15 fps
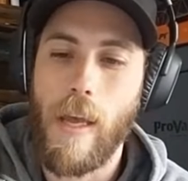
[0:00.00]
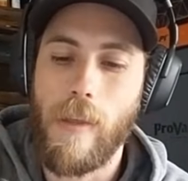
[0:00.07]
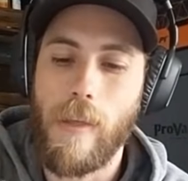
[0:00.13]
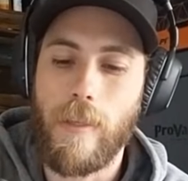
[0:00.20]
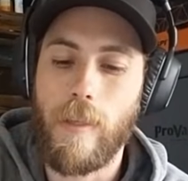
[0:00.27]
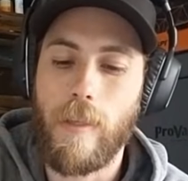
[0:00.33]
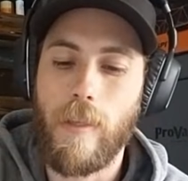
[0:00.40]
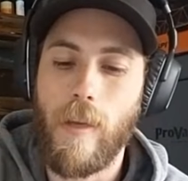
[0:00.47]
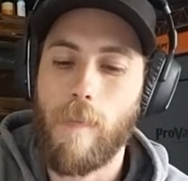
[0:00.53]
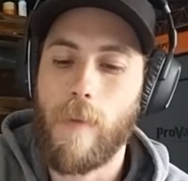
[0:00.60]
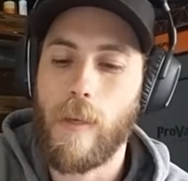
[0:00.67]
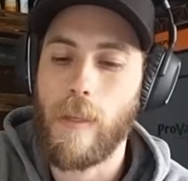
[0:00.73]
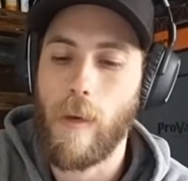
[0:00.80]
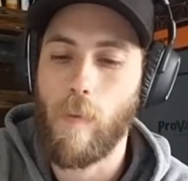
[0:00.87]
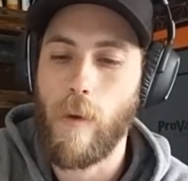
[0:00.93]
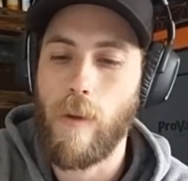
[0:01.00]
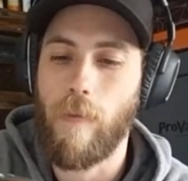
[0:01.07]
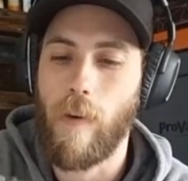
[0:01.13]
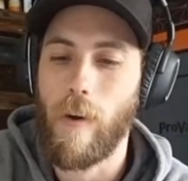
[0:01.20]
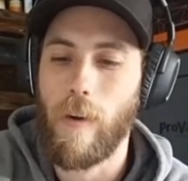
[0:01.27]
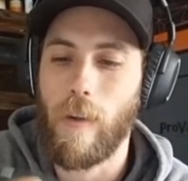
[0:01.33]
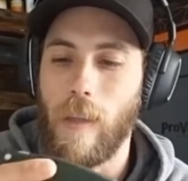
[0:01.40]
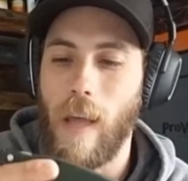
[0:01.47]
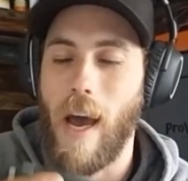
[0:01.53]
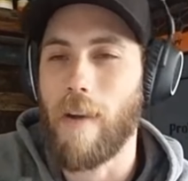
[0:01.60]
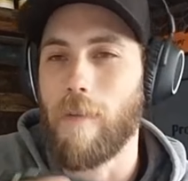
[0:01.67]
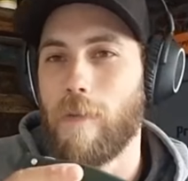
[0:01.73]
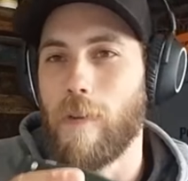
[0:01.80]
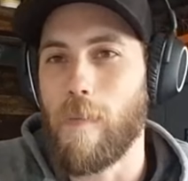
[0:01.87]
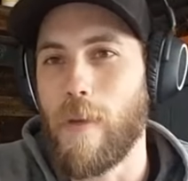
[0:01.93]
And this is something that we've heard a lot
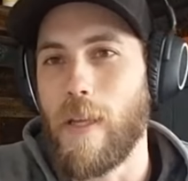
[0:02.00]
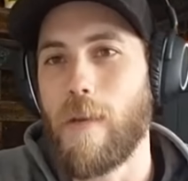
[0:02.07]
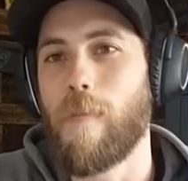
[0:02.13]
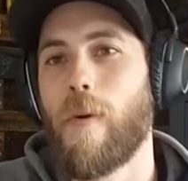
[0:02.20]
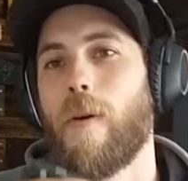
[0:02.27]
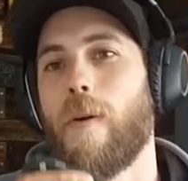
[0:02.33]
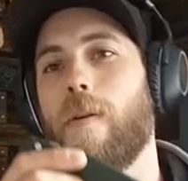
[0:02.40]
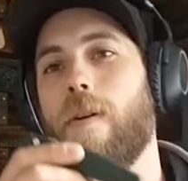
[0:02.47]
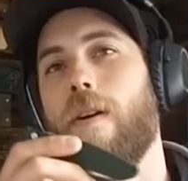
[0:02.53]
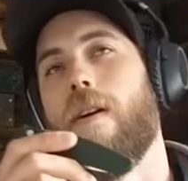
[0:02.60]
of from people.